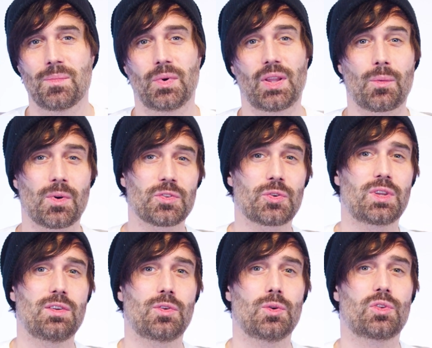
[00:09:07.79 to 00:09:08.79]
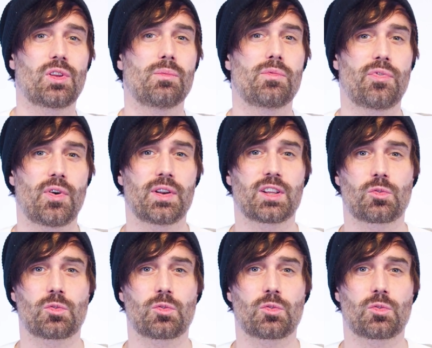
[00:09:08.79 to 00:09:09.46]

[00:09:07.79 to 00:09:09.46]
But I want to give you some fun